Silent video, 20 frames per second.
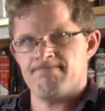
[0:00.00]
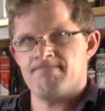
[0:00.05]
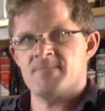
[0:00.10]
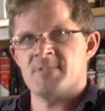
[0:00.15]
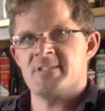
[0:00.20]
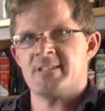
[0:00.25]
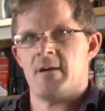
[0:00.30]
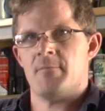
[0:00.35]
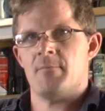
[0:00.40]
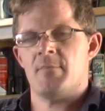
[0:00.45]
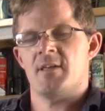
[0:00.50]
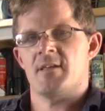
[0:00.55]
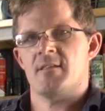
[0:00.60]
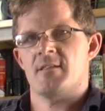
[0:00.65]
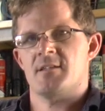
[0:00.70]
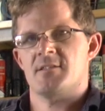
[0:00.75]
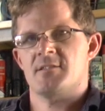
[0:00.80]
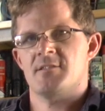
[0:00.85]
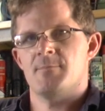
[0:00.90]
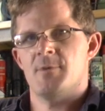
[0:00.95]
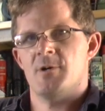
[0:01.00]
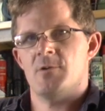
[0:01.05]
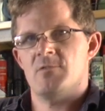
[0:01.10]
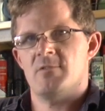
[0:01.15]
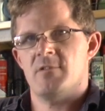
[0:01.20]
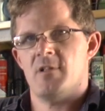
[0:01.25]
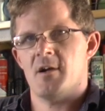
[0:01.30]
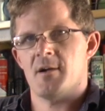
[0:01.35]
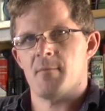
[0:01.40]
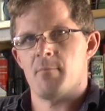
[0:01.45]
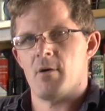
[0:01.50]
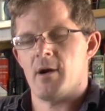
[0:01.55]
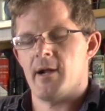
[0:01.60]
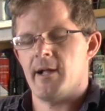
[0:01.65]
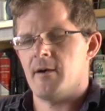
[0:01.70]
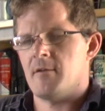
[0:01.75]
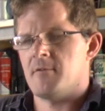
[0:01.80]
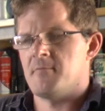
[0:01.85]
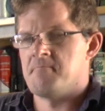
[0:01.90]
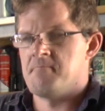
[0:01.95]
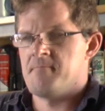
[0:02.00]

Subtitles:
something that smells like brown.